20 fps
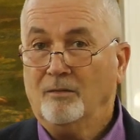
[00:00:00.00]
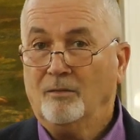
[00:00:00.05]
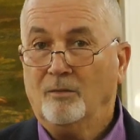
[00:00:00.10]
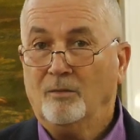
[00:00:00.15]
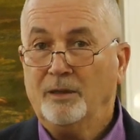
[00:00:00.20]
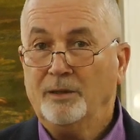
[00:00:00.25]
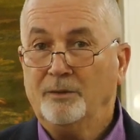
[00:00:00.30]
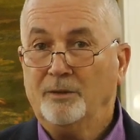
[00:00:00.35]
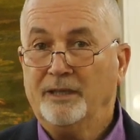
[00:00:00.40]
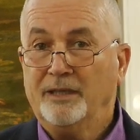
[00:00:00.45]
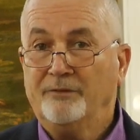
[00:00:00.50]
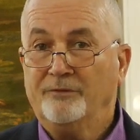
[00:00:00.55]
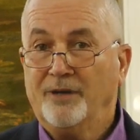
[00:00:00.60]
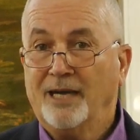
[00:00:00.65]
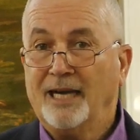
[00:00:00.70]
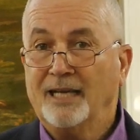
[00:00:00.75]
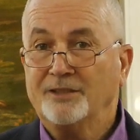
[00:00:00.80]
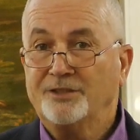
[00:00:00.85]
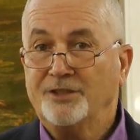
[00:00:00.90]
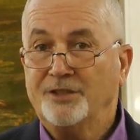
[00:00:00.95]
we would
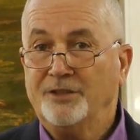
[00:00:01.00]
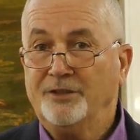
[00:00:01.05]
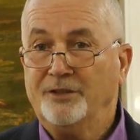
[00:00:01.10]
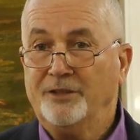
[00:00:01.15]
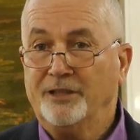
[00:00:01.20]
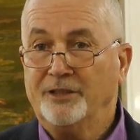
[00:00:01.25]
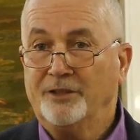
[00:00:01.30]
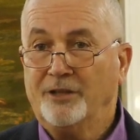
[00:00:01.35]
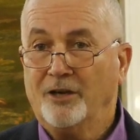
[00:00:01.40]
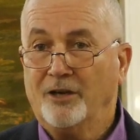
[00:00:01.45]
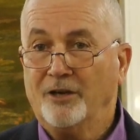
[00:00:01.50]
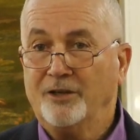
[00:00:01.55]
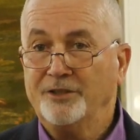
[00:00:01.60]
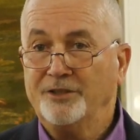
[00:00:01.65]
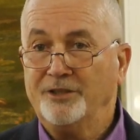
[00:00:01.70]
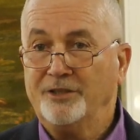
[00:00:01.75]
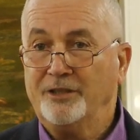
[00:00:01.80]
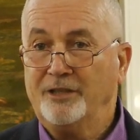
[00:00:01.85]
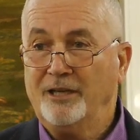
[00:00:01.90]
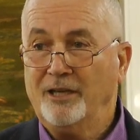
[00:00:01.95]
invite you and encourage
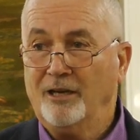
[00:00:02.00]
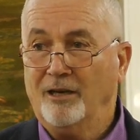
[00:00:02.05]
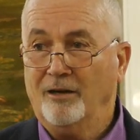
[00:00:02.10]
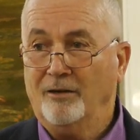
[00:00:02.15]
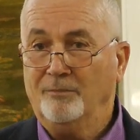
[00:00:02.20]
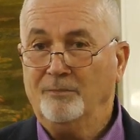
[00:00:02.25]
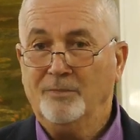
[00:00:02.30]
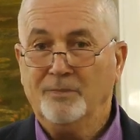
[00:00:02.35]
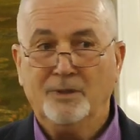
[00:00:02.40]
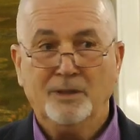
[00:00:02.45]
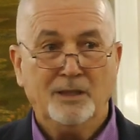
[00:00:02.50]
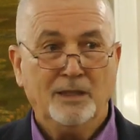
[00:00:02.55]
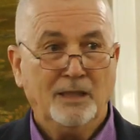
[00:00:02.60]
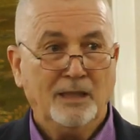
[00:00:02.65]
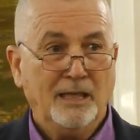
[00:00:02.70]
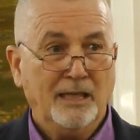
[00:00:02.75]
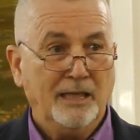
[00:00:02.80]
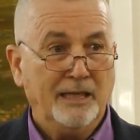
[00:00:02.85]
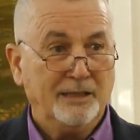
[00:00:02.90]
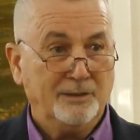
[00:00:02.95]
you to come
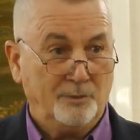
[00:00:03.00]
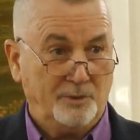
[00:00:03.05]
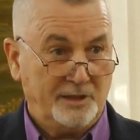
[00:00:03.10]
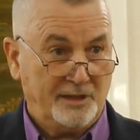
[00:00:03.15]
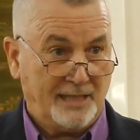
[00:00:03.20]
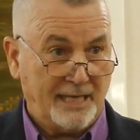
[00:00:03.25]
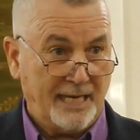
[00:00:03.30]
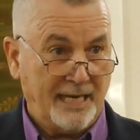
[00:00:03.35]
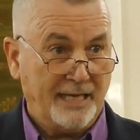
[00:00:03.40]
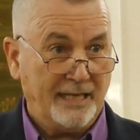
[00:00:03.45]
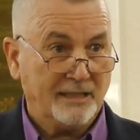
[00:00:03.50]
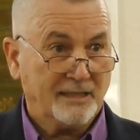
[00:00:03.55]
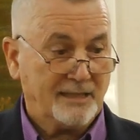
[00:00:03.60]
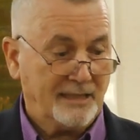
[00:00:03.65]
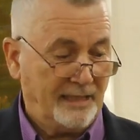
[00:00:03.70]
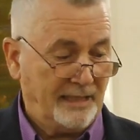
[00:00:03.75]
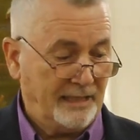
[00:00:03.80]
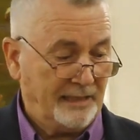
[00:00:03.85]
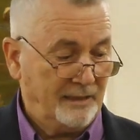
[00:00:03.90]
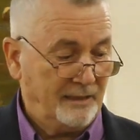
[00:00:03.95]
as we stand and
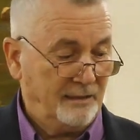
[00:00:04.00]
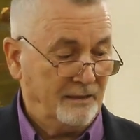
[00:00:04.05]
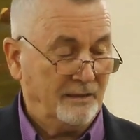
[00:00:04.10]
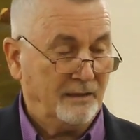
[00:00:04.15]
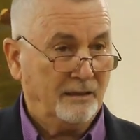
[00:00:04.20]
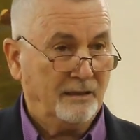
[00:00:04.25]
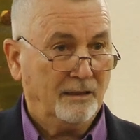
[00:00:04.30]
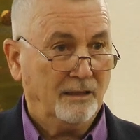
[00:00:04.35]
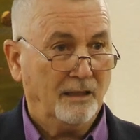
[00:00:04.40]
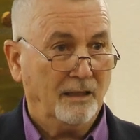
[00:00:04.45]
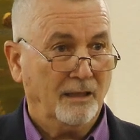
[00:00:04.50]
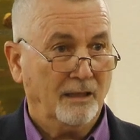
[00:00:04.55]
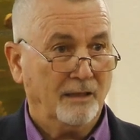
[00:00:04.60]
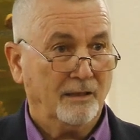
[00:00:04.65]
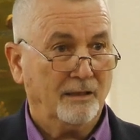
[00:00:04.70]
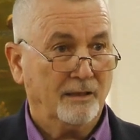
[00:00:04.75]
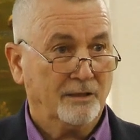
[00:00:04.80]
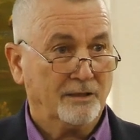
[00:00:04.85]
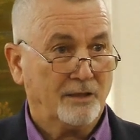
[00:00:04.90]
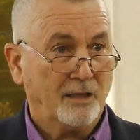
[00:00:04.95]
sing
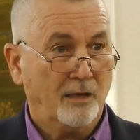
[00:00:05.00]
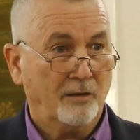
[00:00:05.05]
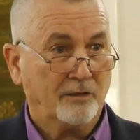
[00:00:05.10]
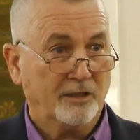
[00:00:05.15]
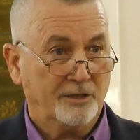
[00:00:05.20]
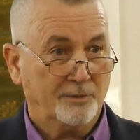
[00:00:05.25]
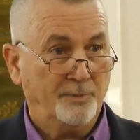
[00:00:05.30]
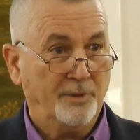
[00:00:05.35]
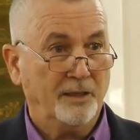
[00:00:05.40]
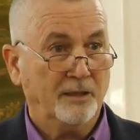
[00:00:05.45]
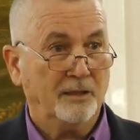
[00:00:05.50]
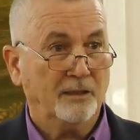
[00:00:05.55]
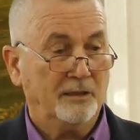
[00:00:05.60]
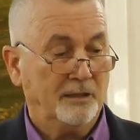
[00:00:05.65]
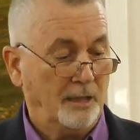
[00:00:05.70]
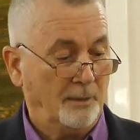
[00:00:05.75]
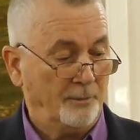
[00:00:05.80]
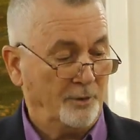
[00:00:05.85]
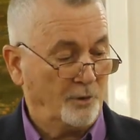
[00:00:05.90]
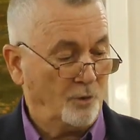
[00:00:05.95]
the song that's been
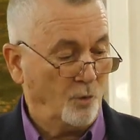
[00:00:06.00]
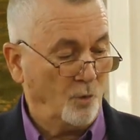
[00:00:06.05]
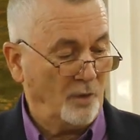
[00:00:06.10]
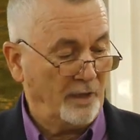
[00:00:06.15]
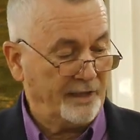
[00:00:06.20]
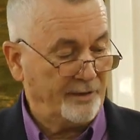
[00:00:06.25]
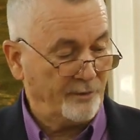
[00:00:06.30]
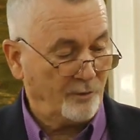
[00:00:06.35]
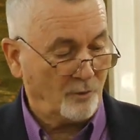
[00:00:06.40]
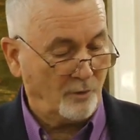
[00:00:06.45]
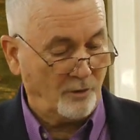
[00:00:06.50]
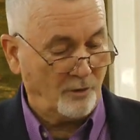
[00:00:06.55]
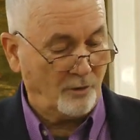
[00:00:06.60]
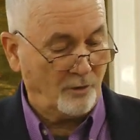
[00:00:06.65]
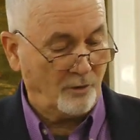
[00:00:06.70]
number 23.